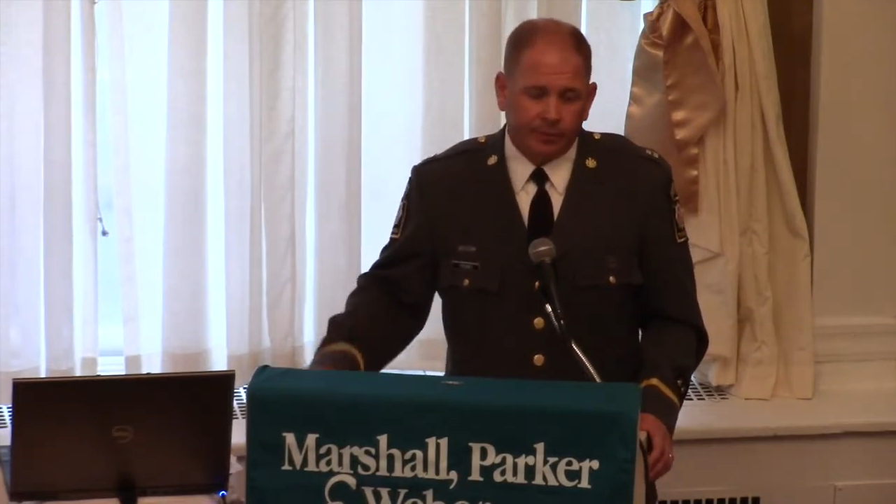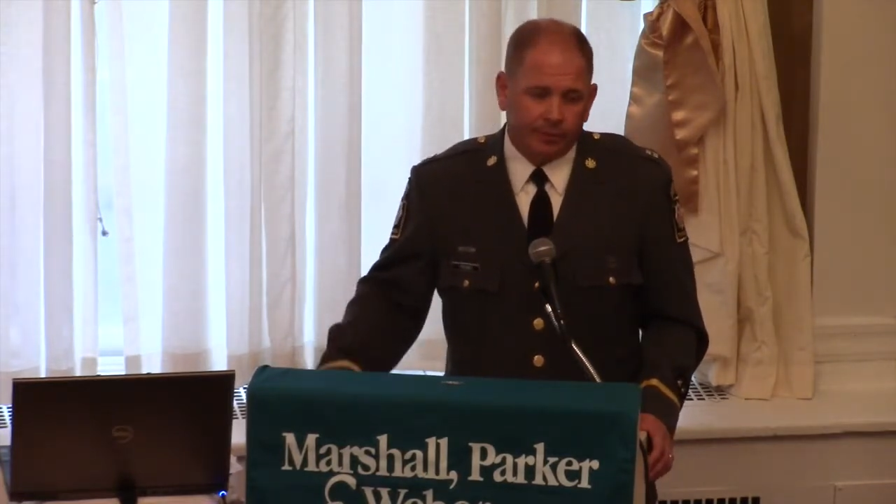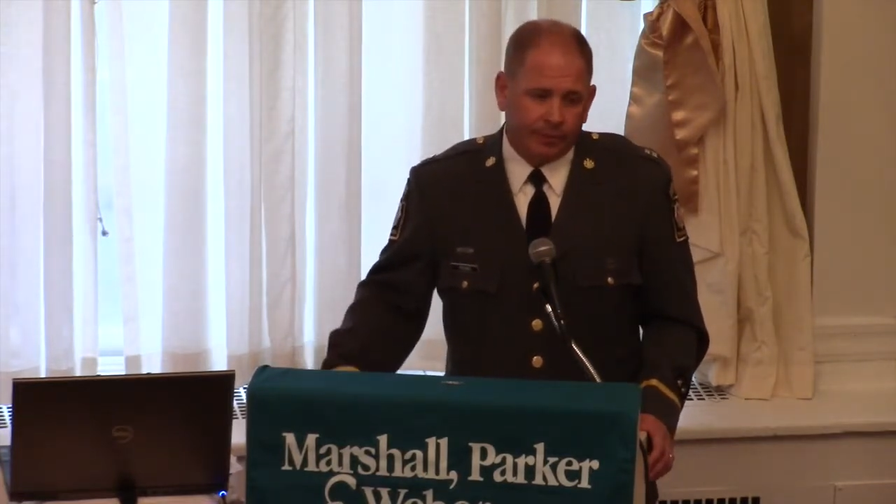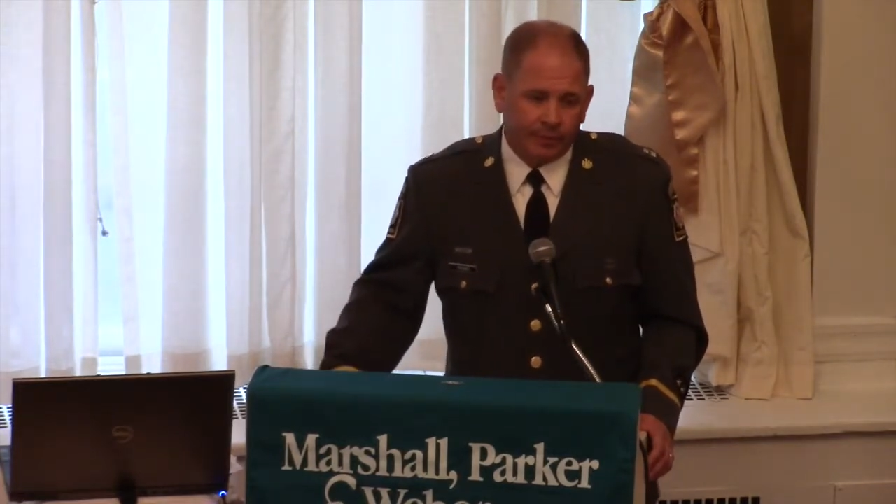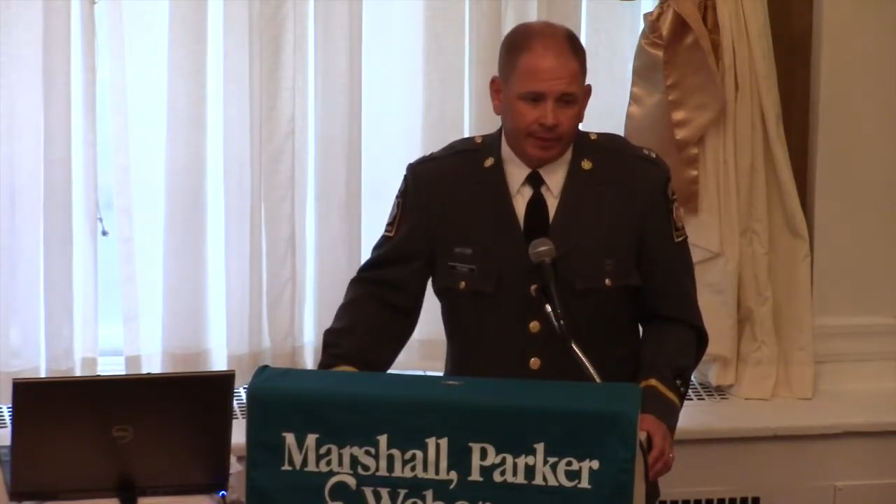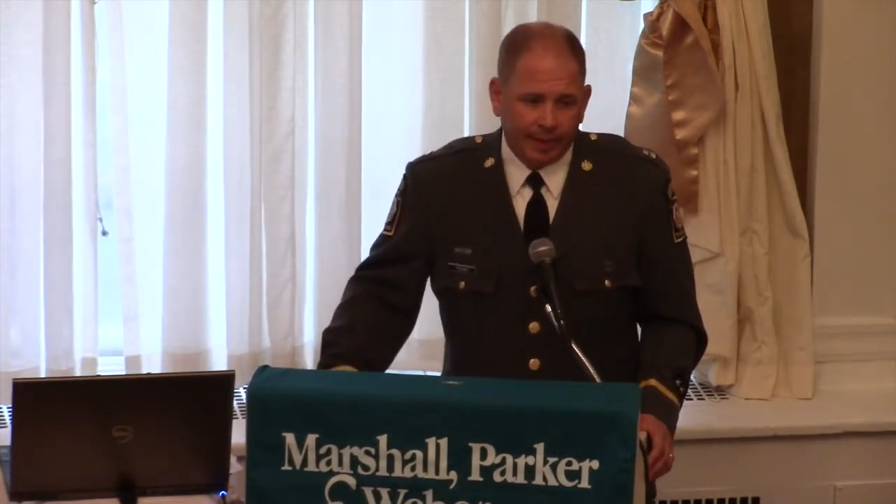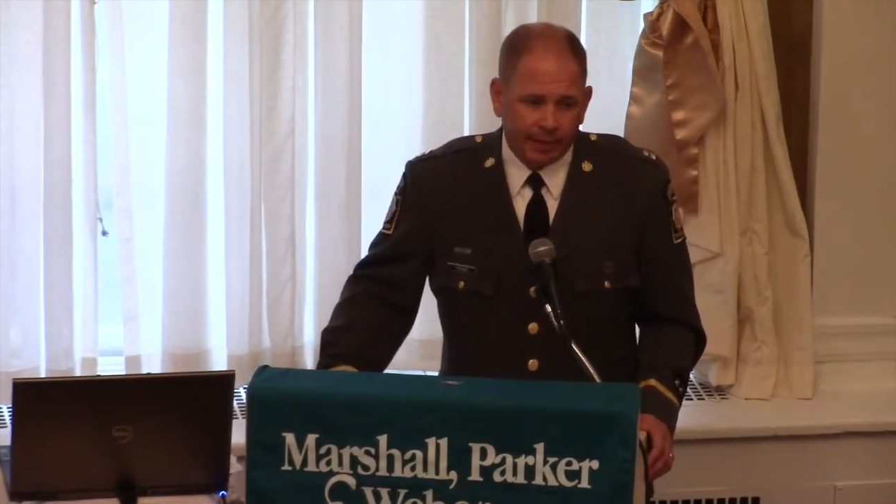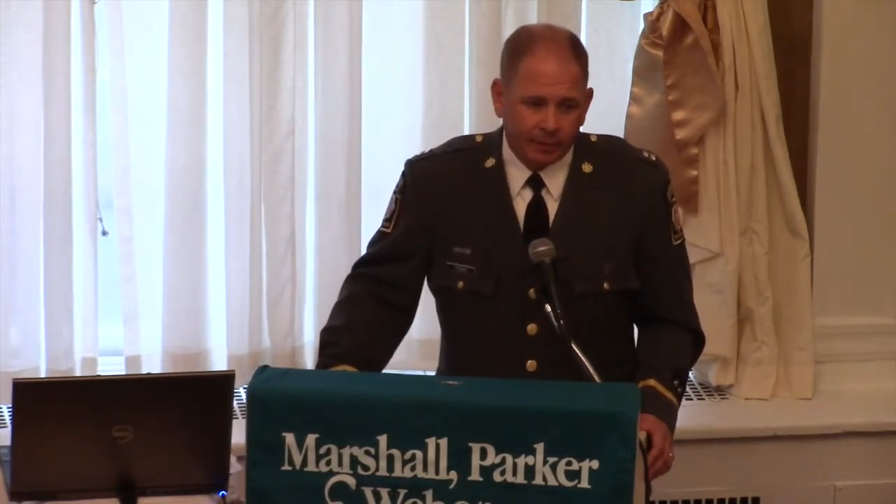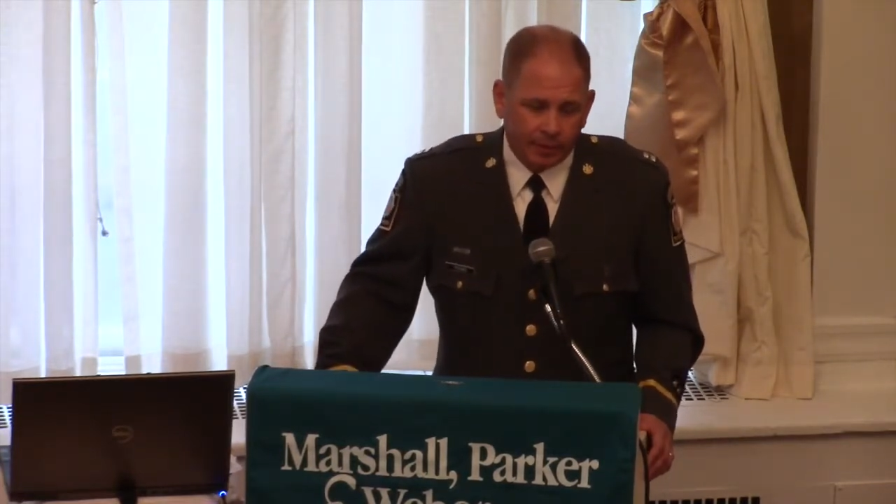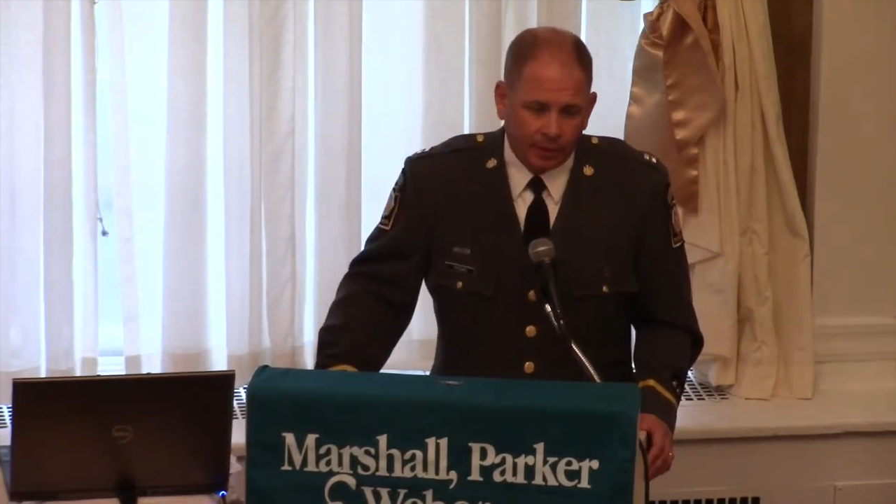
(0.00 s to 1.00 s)

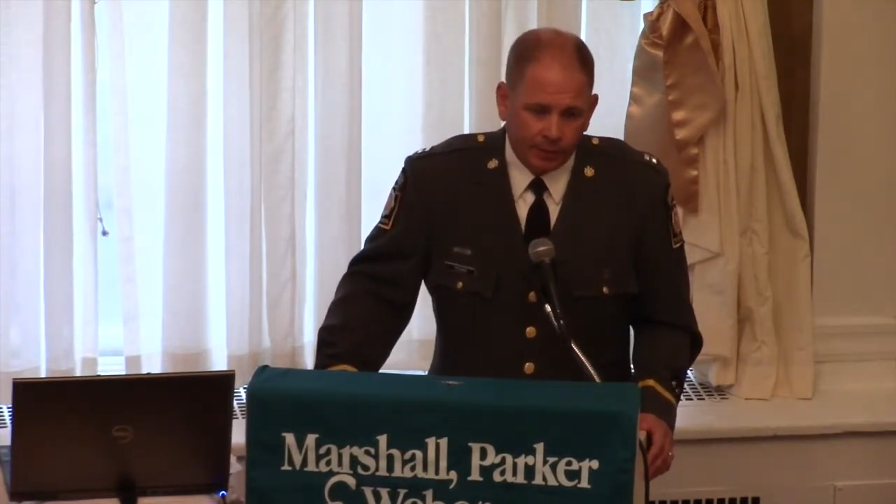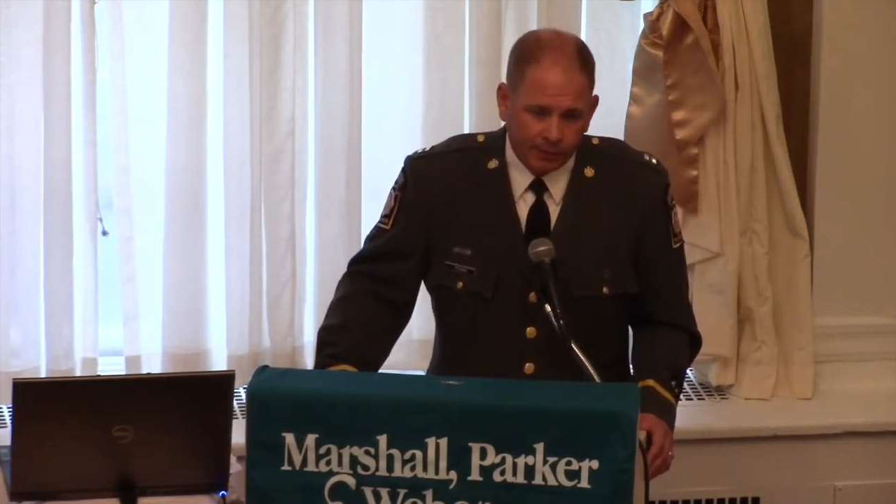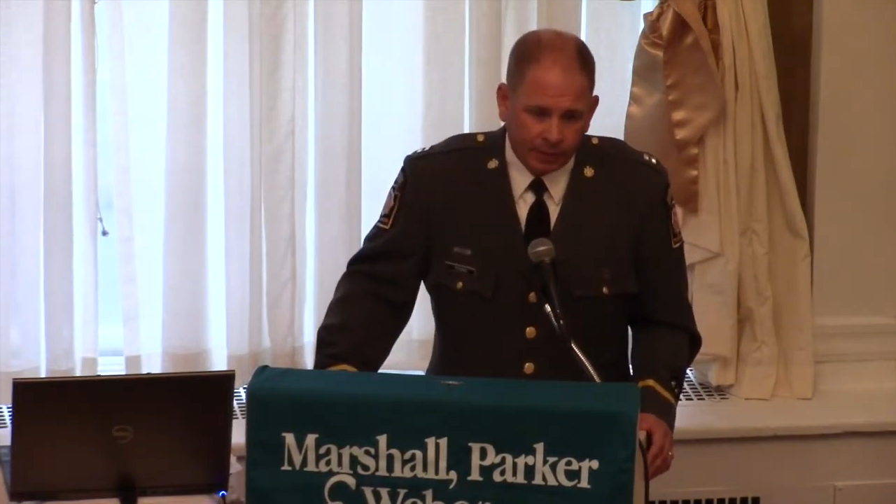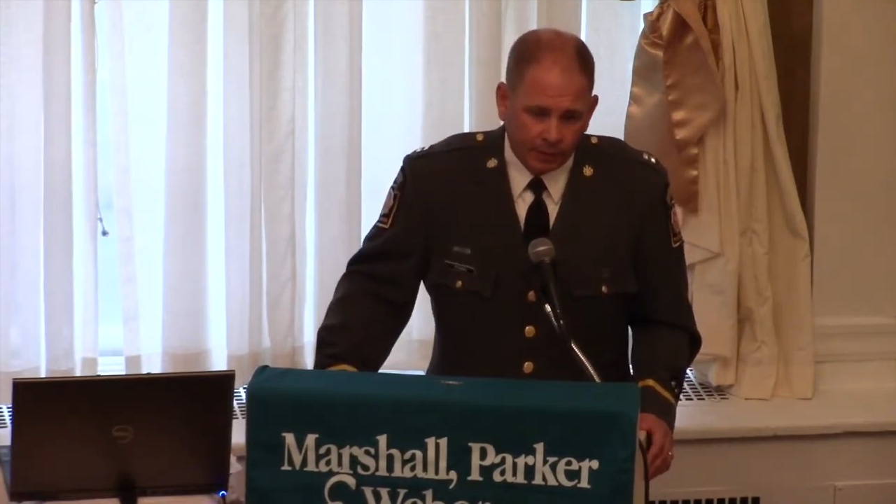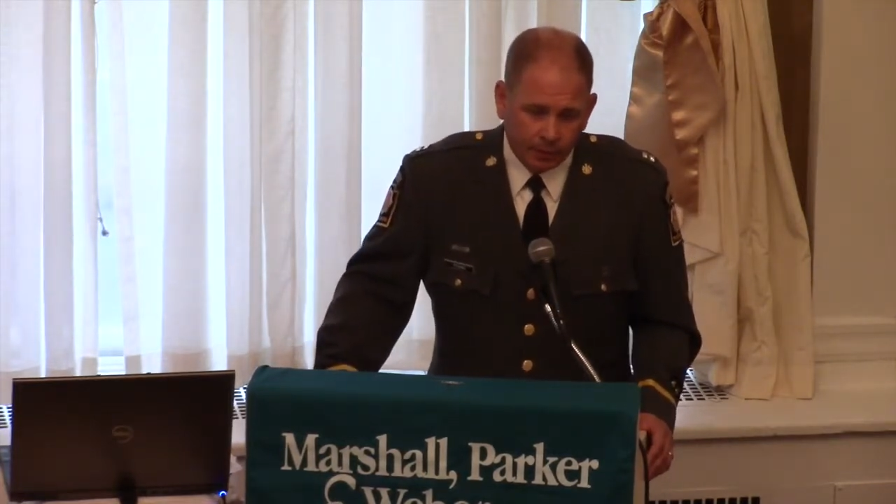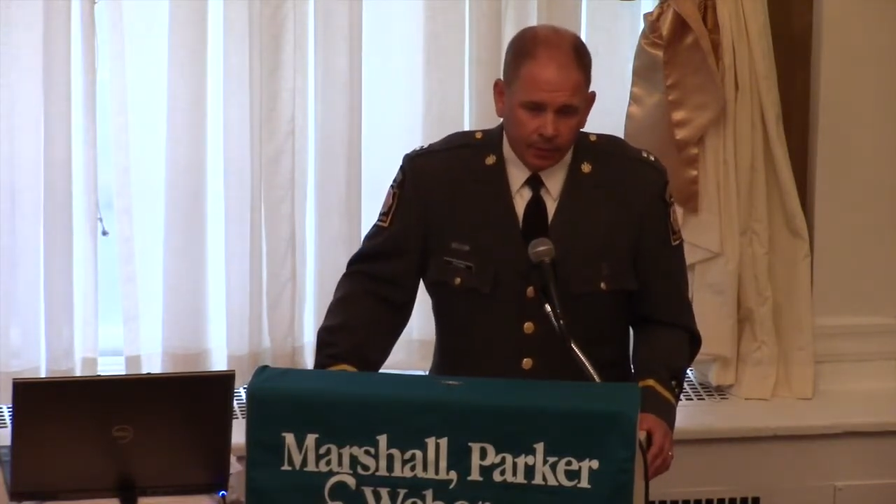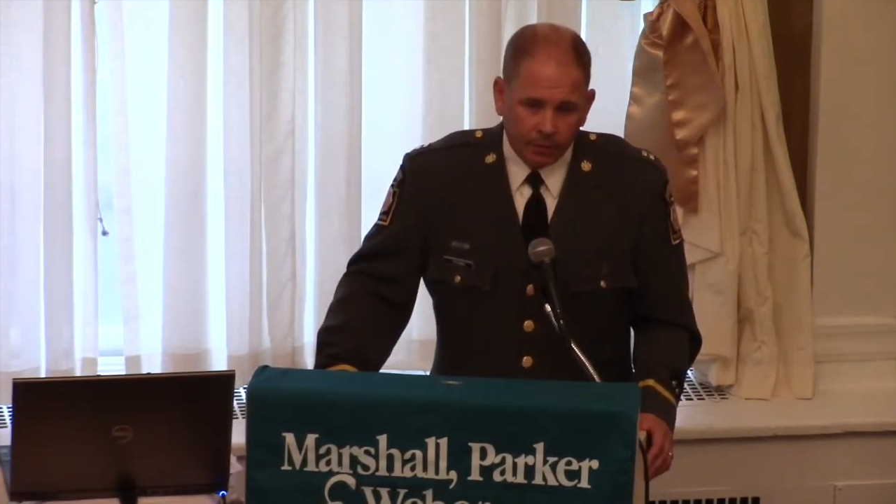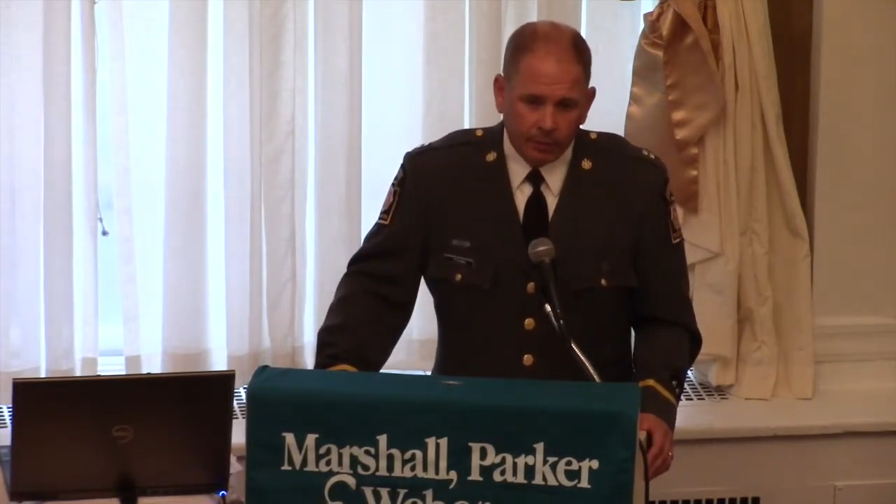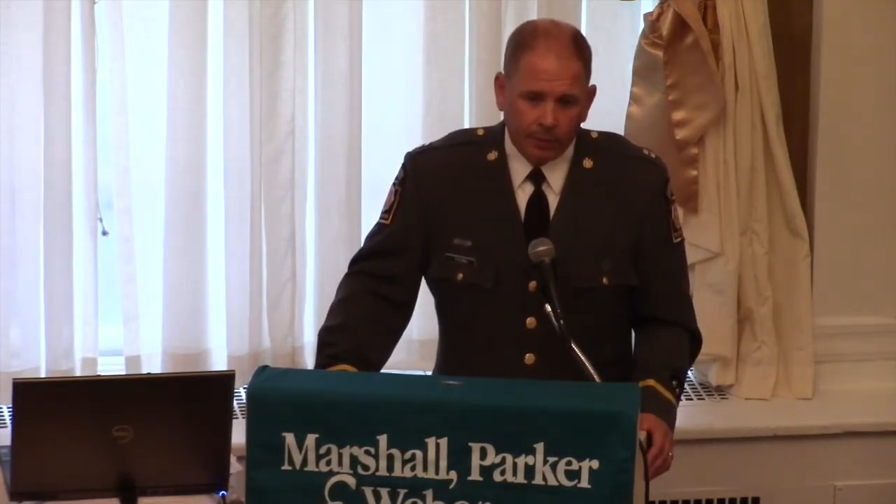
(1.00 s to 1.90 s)
$50,000